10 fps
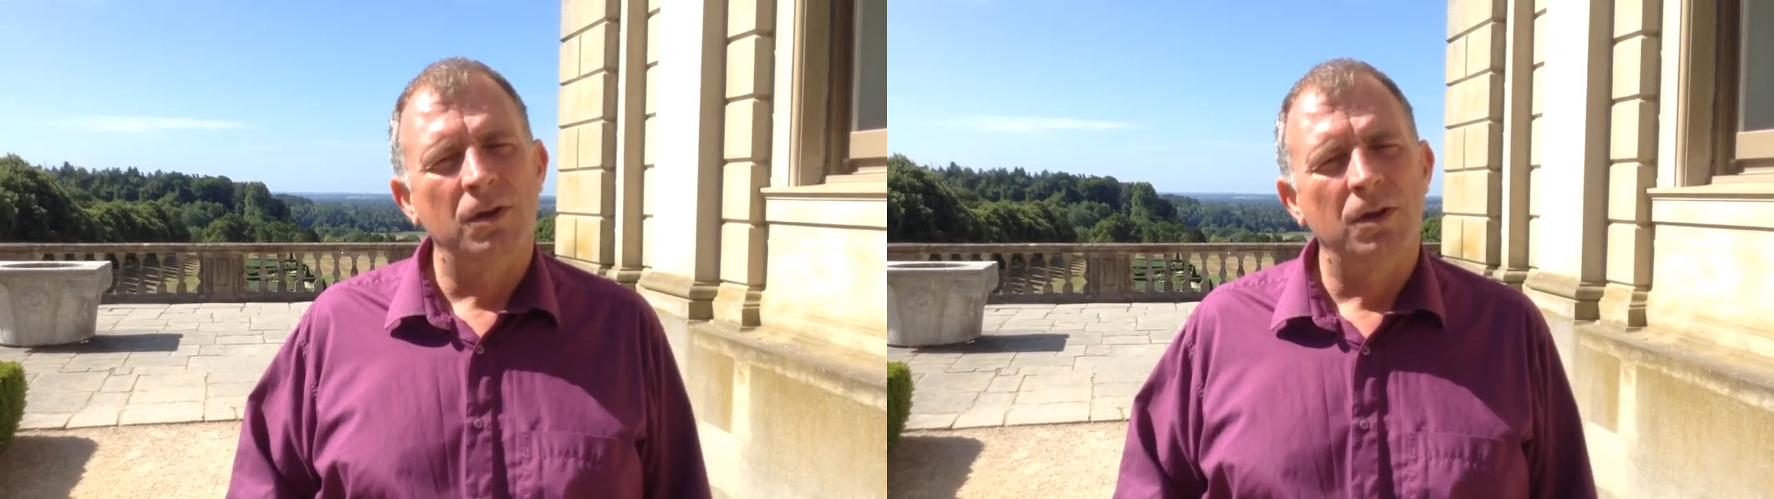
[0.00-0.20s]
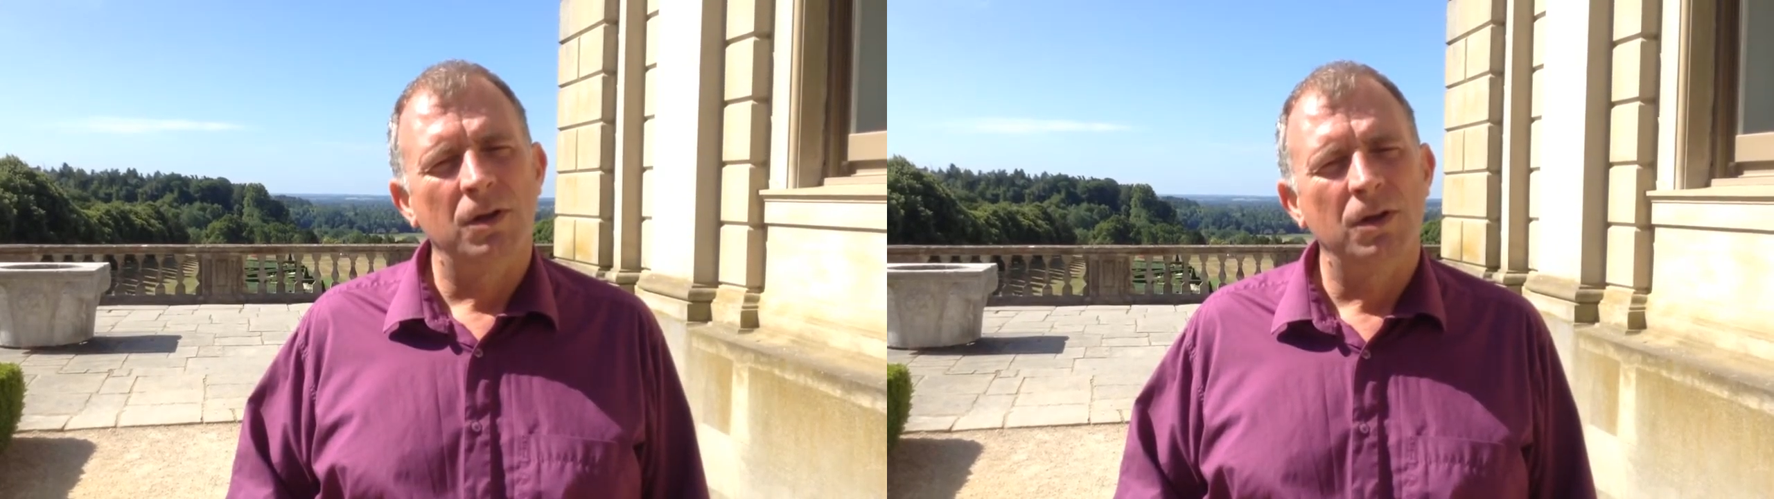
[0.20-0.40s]

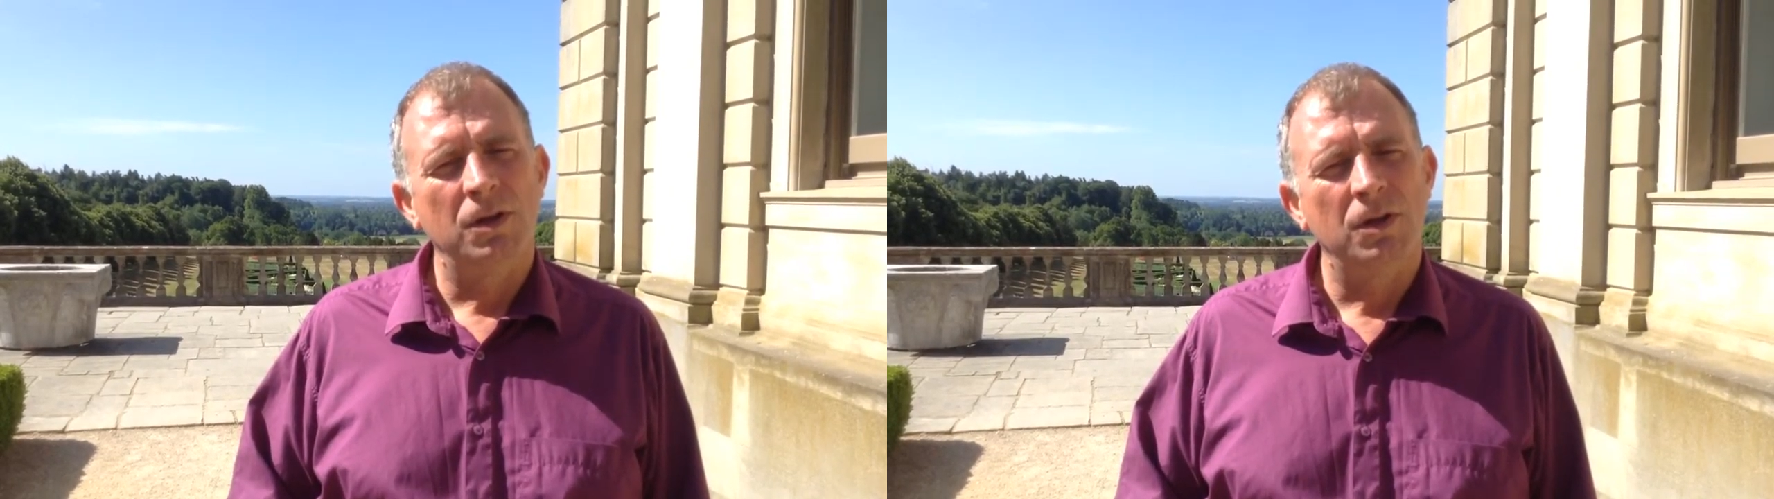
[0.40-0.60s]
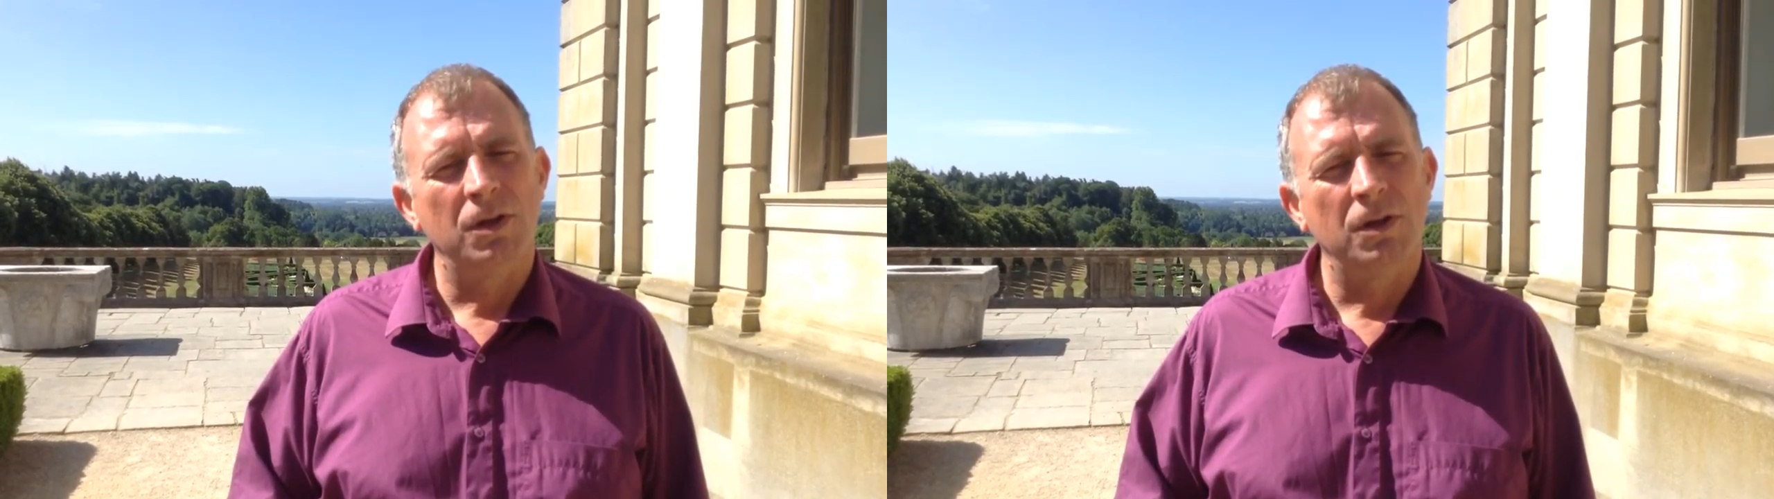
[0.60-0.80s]
social
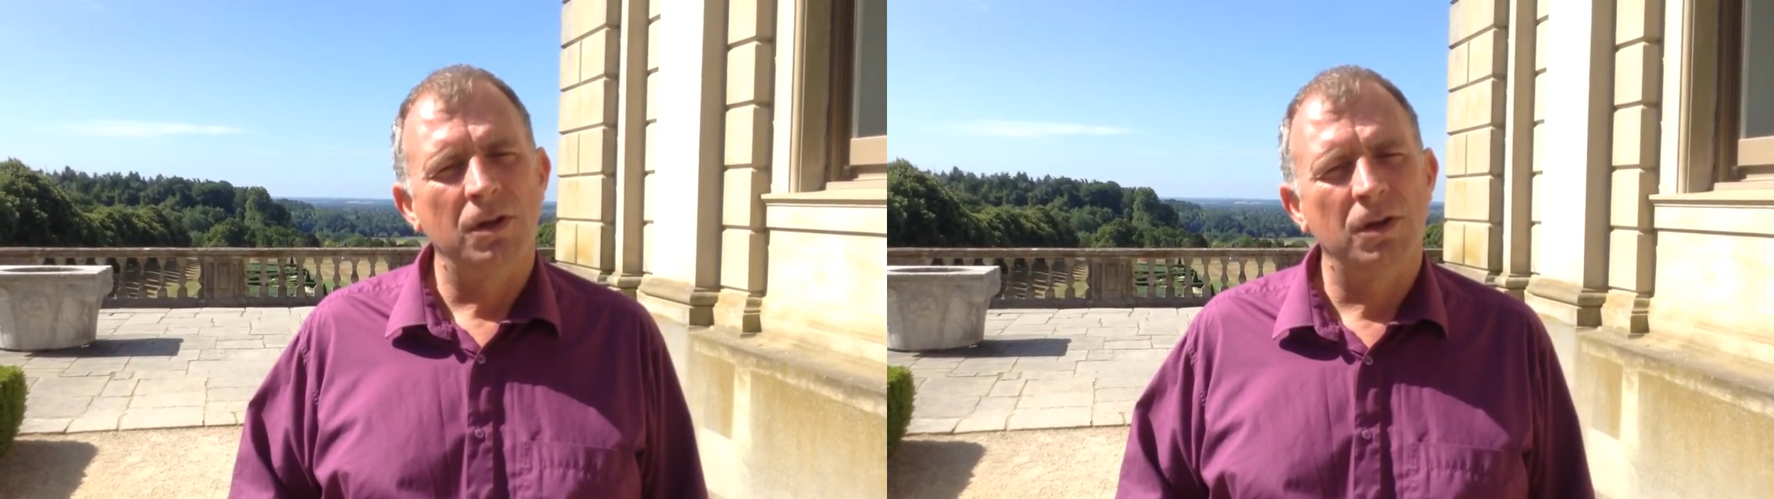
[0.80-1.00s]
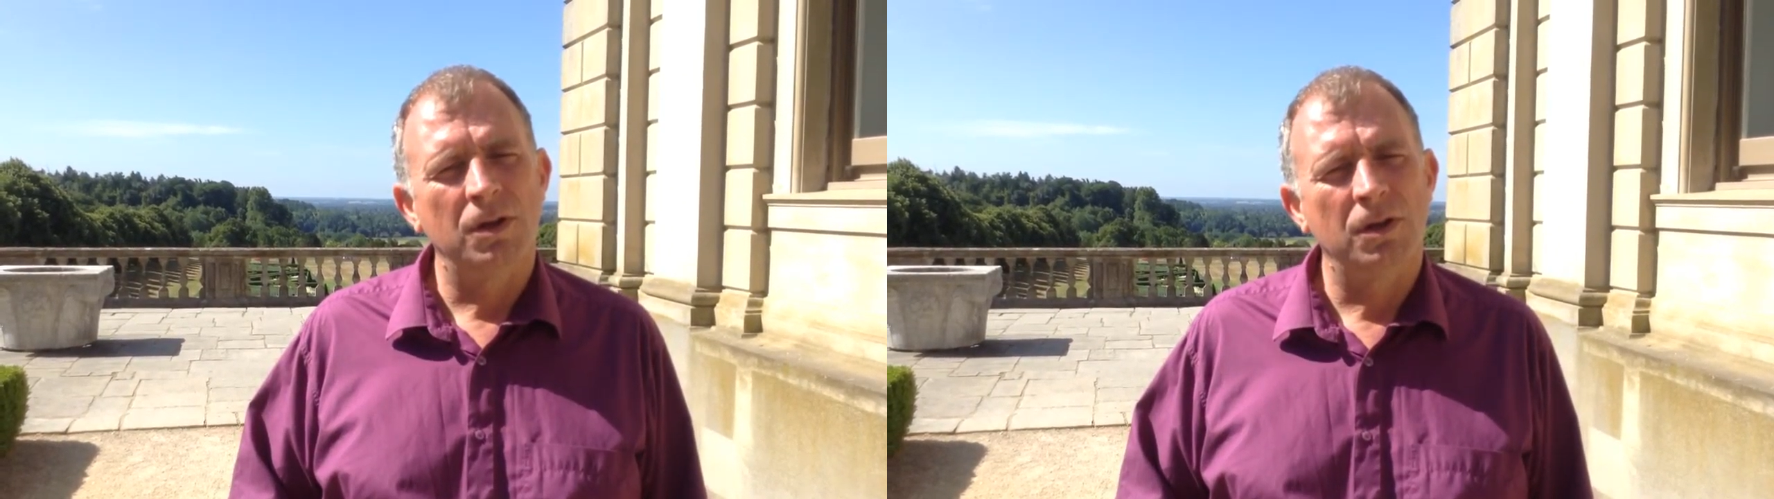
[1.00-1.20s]
media
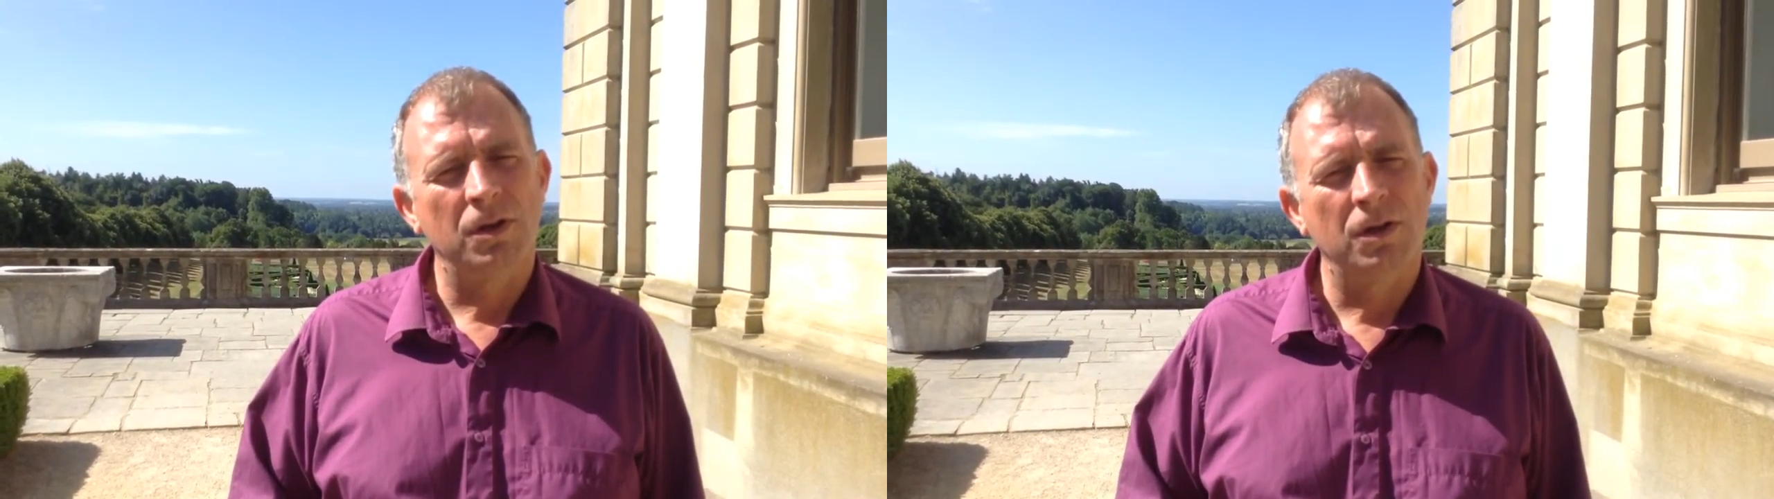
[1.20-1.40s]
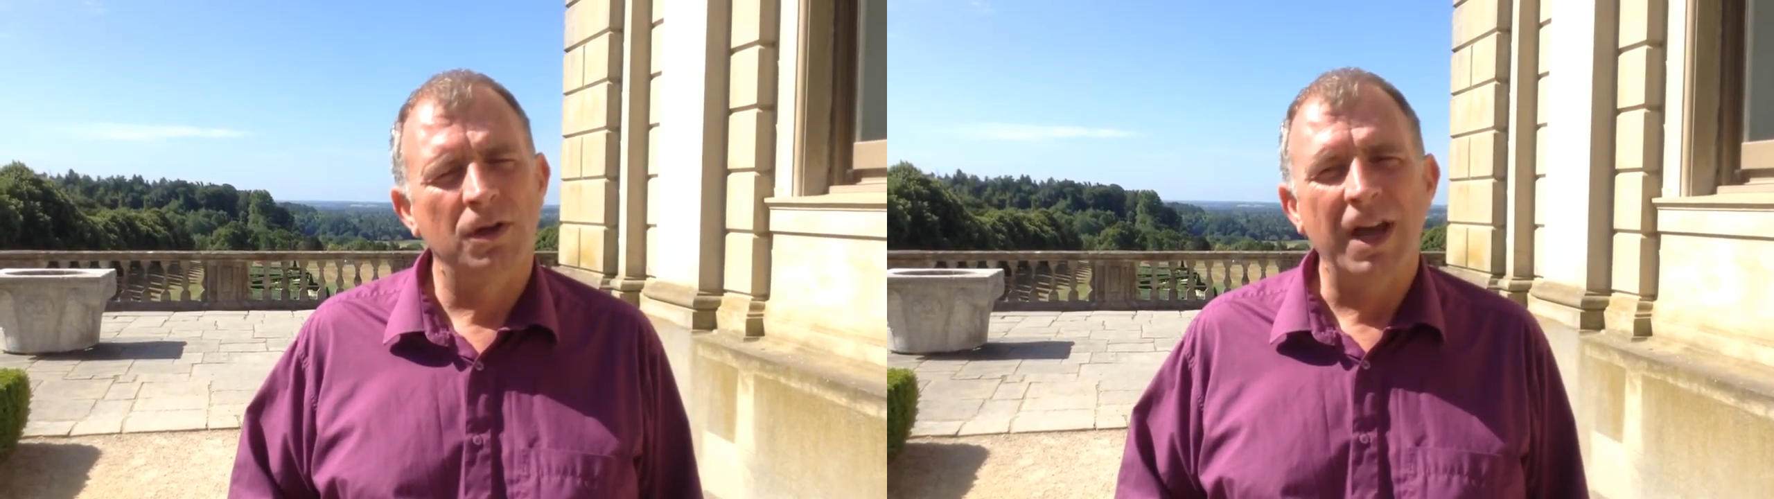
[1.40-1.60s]

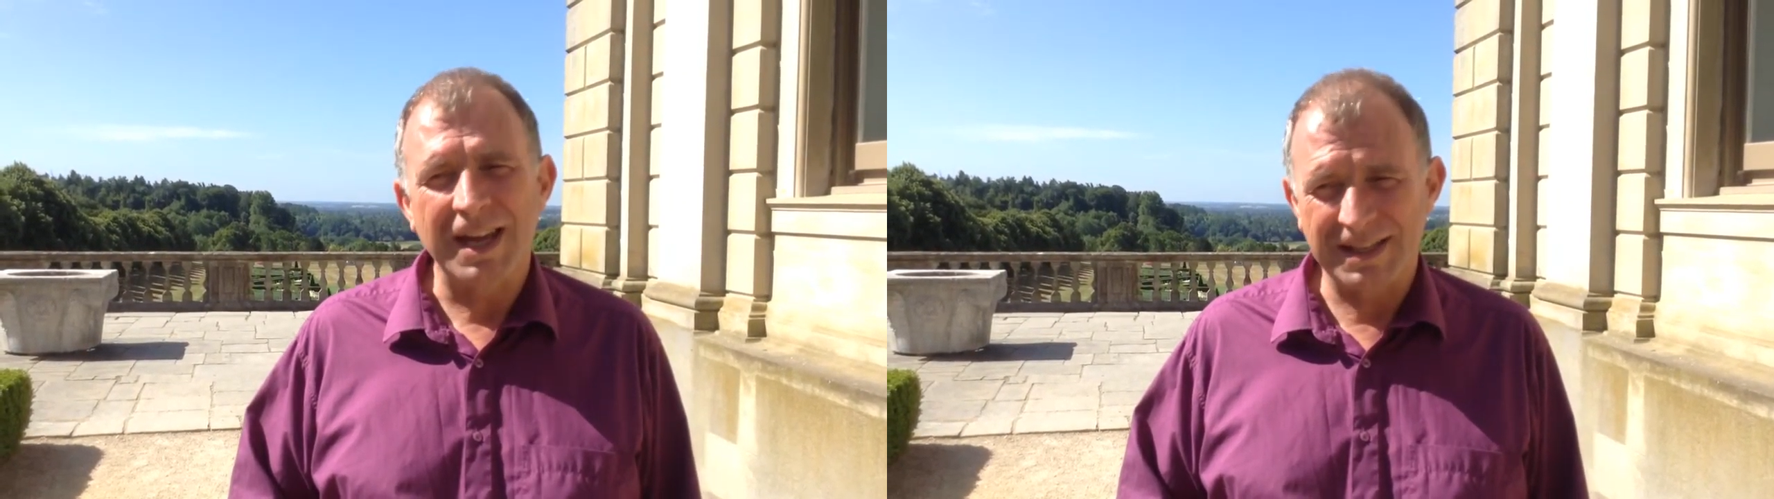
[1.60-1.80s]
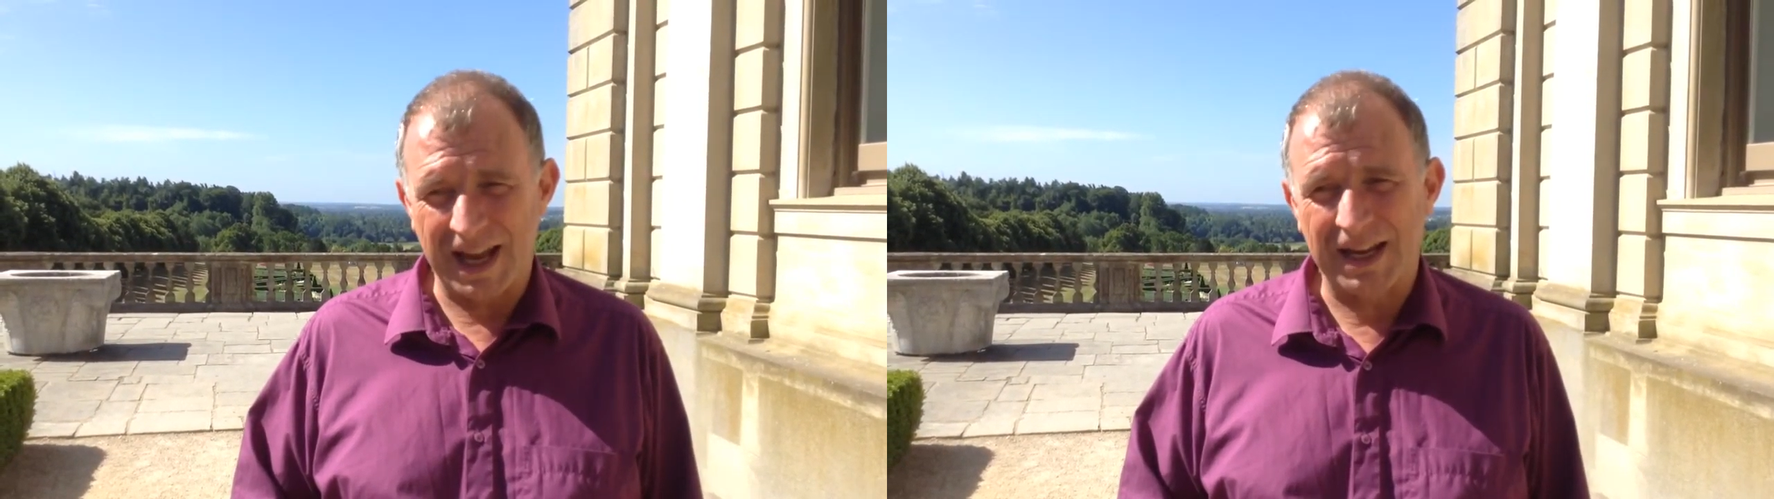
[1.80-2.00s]
channels?
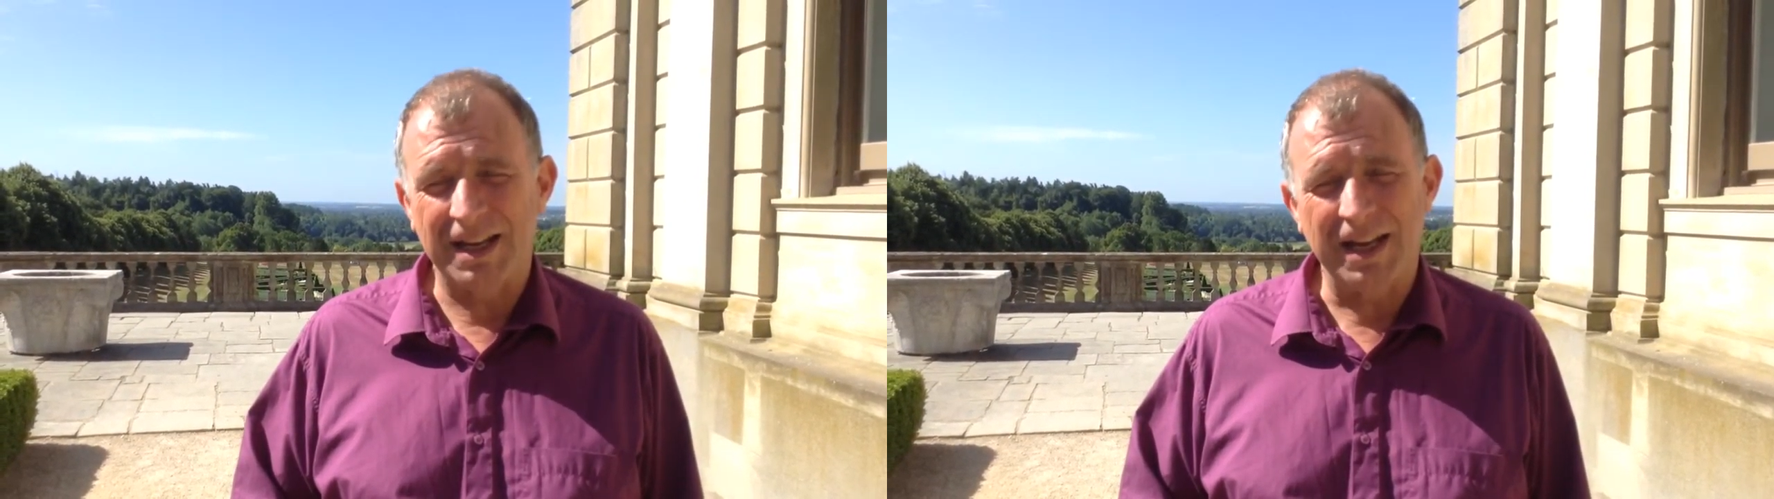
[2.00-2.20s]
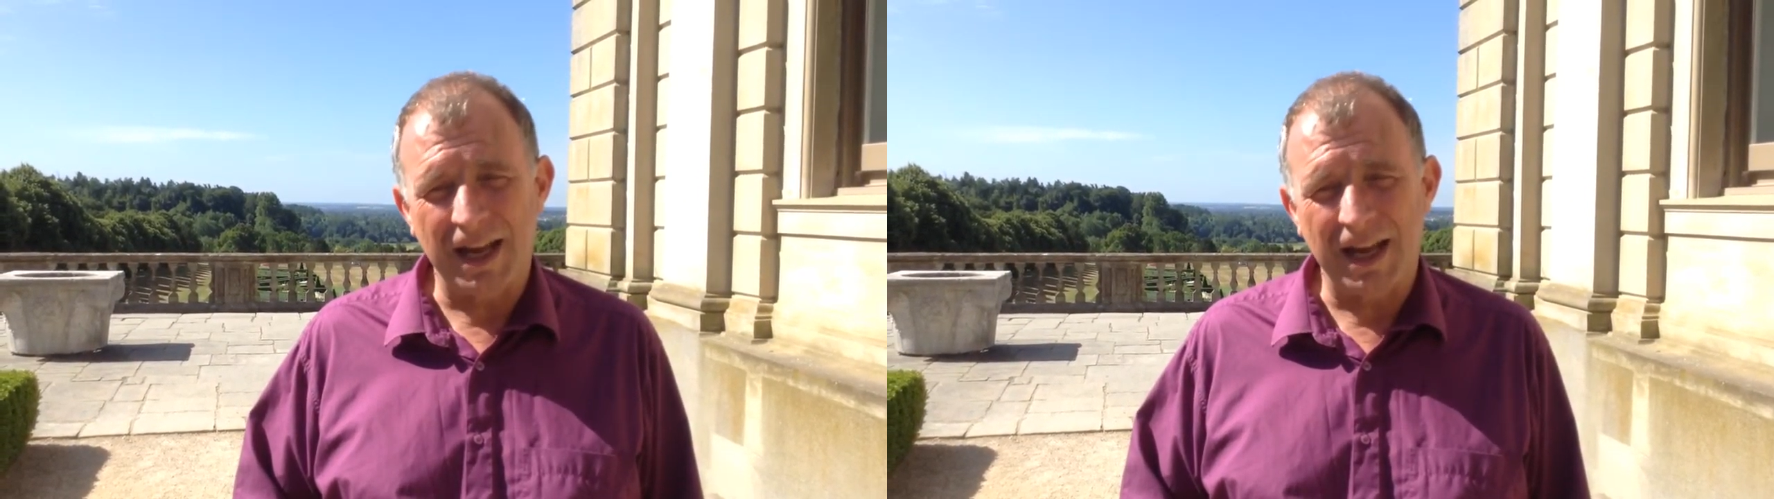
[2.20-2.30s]
Exactly,